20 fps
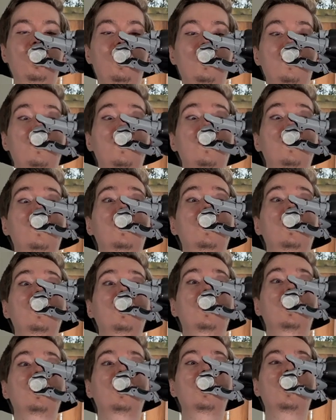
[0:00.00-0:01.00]

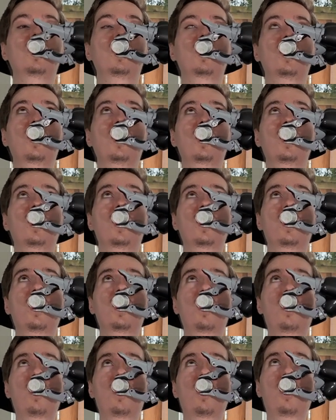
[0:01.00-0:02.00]

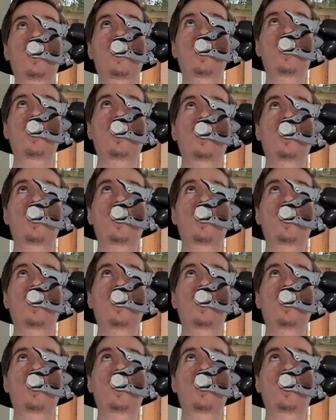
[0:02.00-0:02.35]
Nobody speaks.